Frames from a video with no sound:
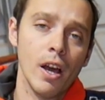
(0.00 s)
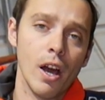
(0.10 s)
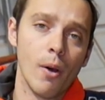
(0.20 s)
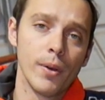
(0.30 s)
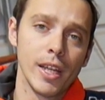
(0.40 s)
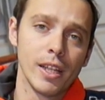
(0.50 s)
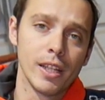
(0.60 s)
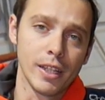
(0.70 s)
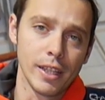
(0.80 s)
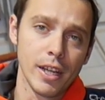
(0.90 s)
All we need in
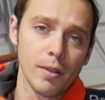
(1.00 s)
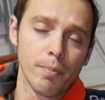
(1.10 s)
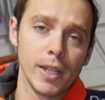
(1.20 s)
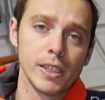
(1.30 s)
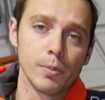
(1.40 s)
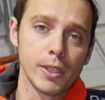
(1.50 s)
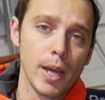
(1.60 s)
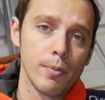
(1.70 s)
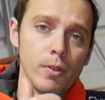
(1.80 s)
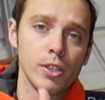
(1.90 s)
return, please
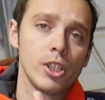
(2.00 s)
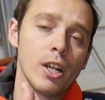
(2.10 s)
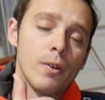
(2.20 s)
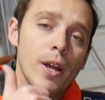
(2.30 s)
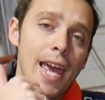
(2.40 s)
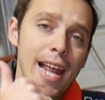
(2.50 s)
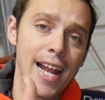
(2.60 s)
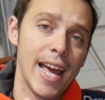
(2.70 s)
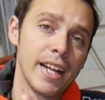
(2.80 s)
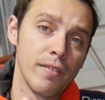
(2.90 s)
subscribe to the channel and
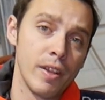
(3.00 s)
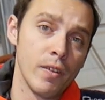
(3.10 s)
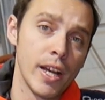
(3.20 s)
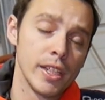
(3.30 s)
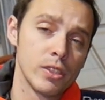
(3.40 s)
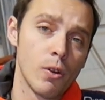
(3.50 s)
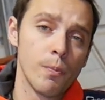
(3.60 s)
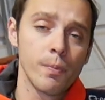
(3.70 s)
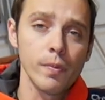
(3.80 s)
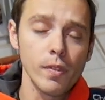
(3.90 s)
like the video guys,
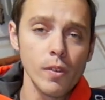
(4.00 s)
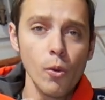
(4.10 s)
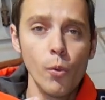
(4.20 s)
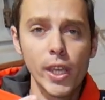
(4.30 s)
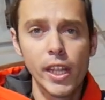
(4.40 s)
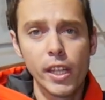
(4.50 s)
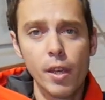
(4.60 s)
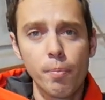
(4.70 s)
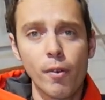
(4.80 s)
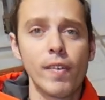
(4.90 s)
so we can
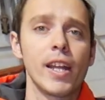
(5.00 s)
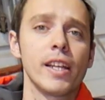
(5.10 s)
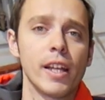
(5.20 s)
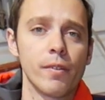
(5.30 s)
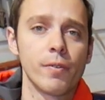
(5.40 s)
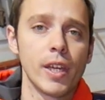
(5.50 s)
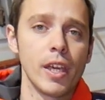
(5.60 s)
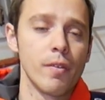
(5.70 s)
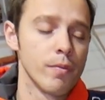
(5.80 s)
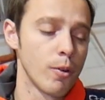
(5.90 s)
keep providing that free
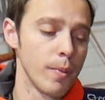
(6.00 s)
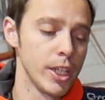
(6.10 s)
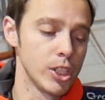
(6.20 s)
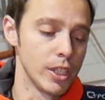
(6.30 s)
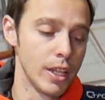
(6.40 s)
information.